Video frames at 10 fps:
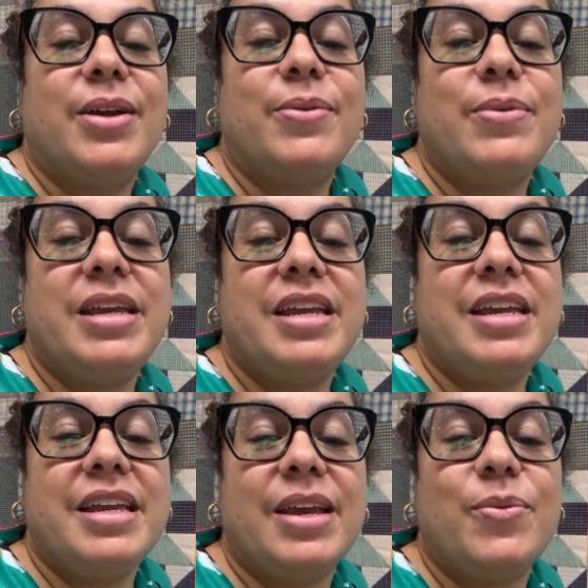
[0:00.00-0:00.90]

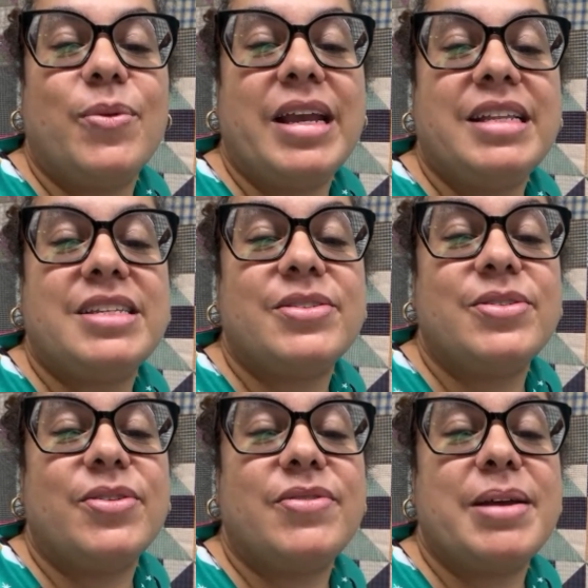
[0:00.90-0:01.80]
We can wait till
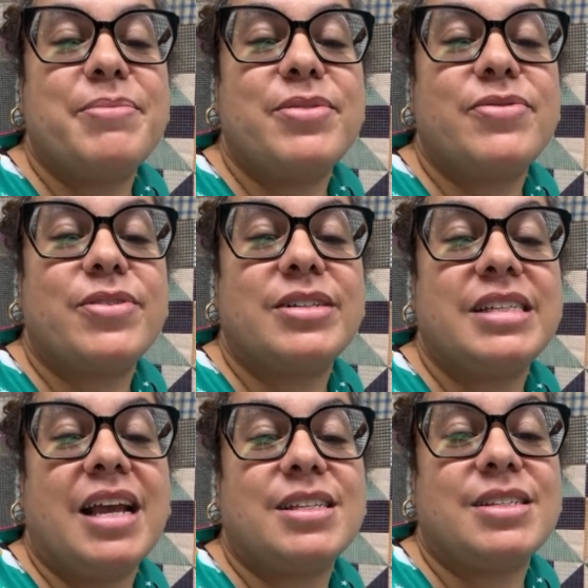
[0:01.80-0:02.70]
November 1st.
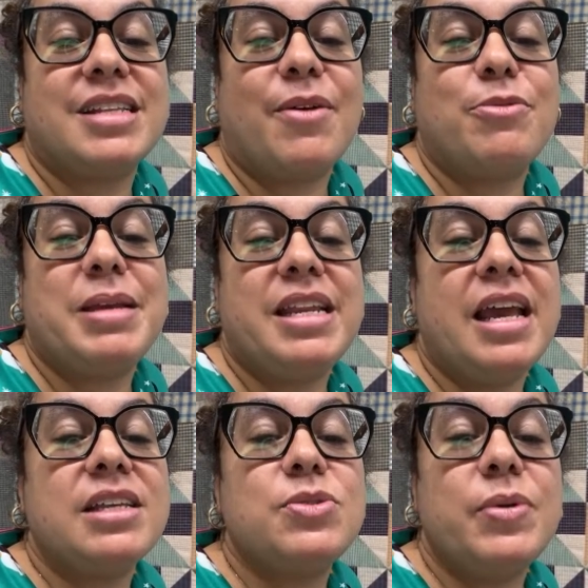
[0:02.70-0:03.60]
Yes, that would be
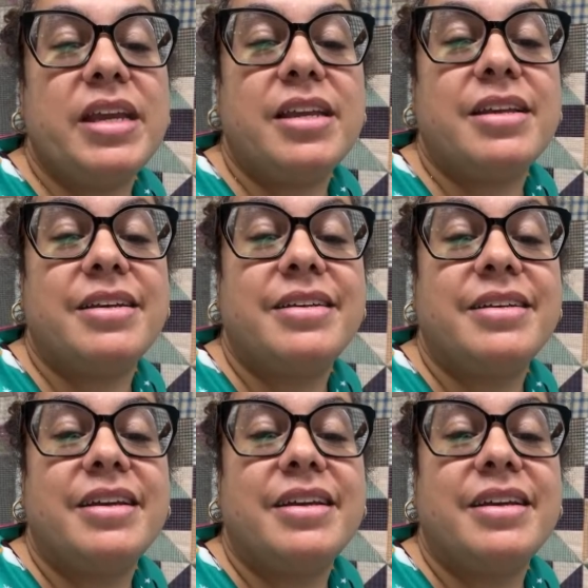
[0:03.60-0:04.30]
next week.